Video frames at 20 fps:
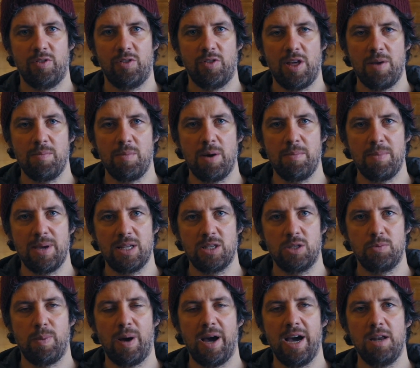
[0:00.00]
They might be
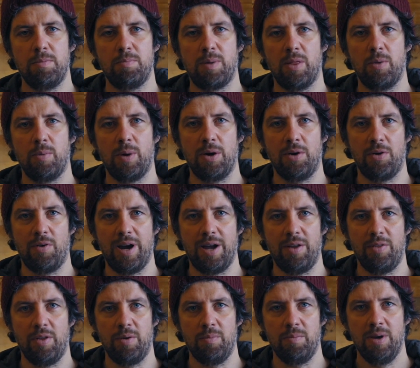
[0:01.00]
inspired by the world
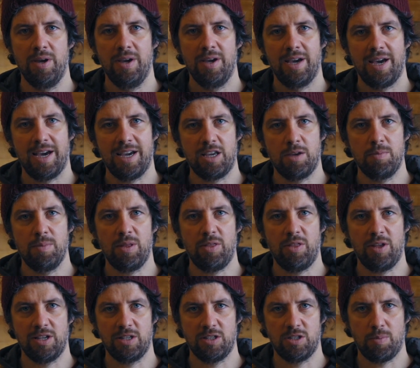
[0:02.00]
around them and commit
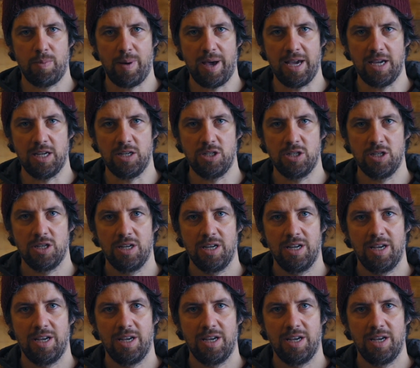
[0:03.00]
things to page